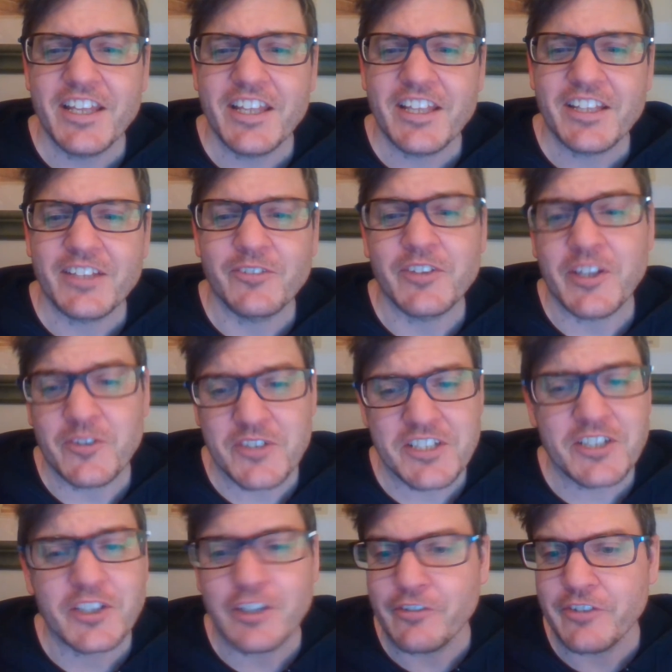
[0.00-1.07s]
They would
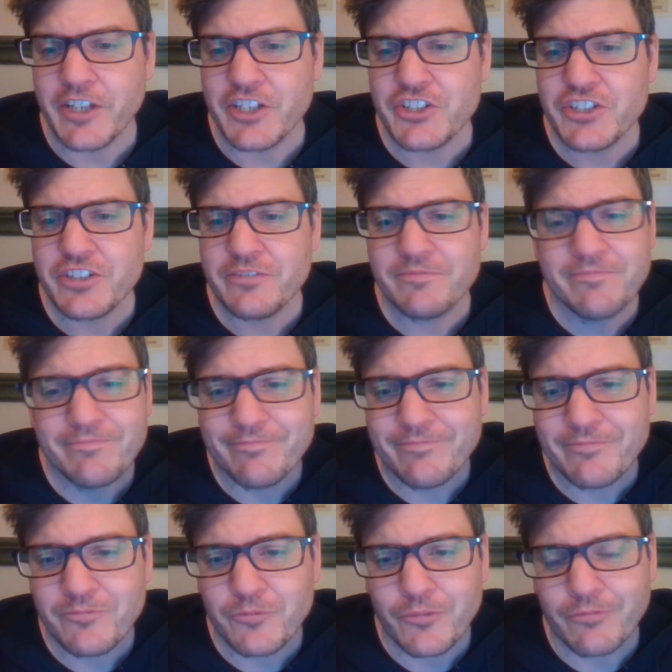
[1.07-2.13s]
still eat fish,
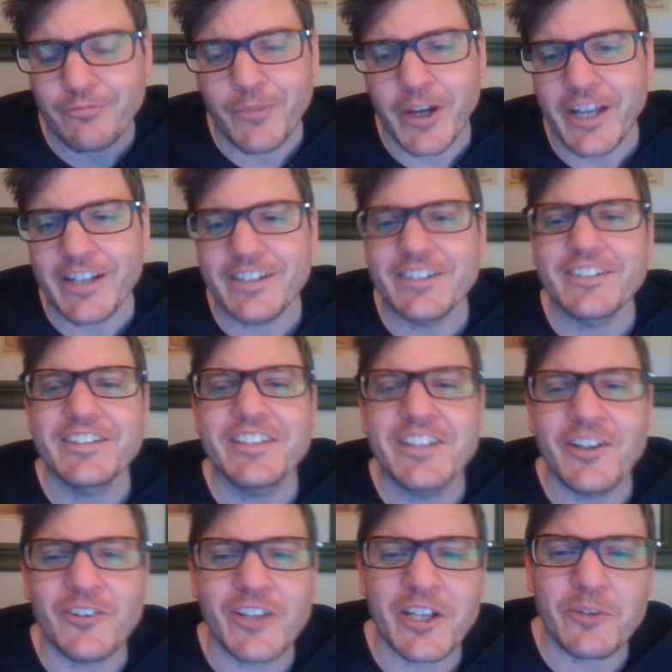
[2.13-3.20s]
but
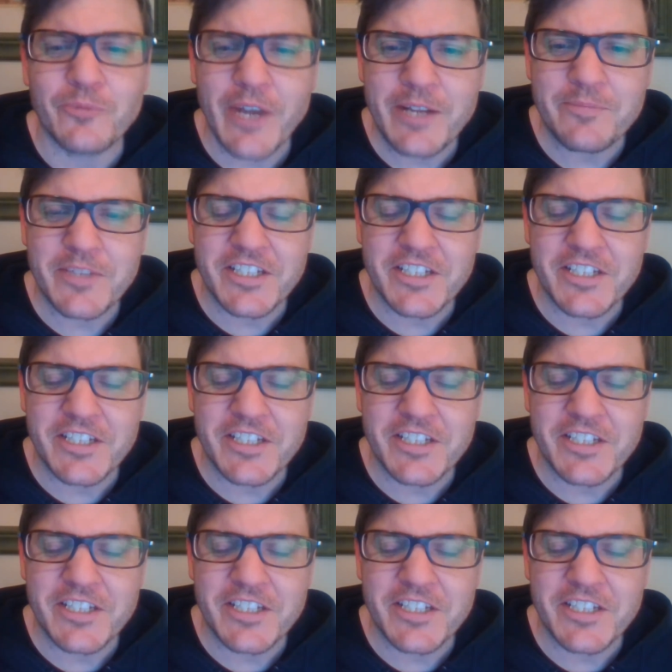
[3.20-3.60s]
like red meat